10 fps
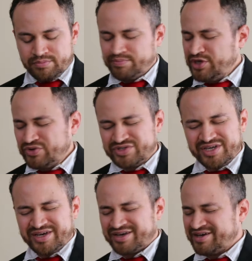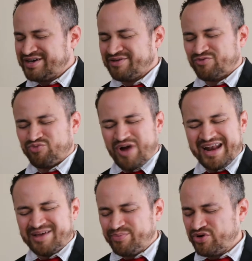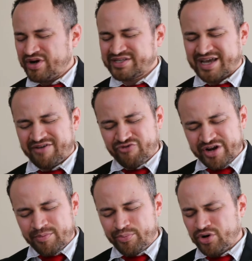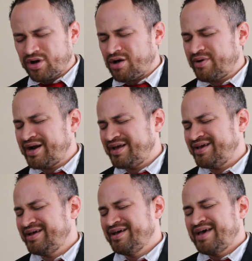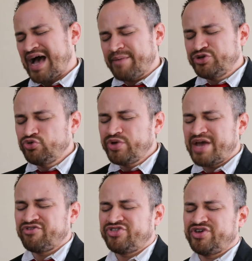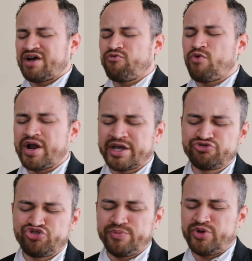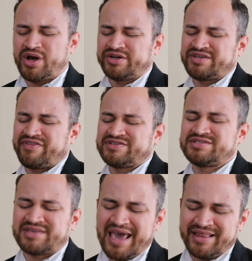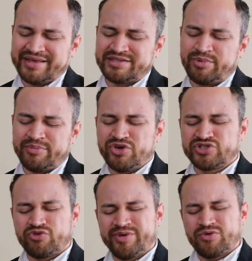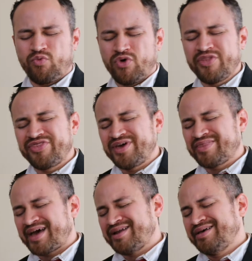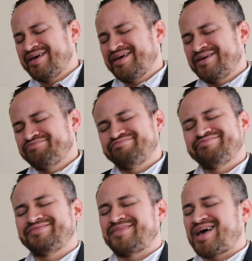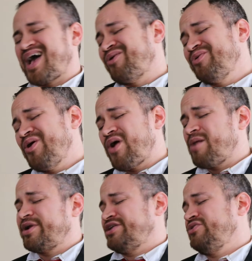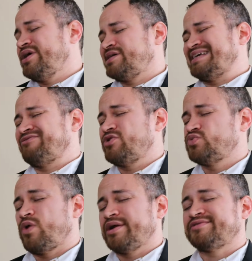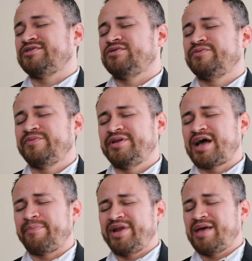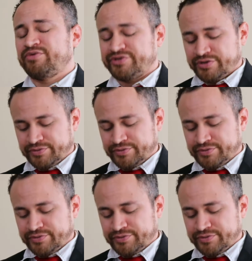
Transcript: Music, writing books. Like I've written a book already. I'm doing everything I want to contribute now. I just have to scale it. But music would be the one thing that I don't know how I'm going to do it because I've always wanted to and not been able to.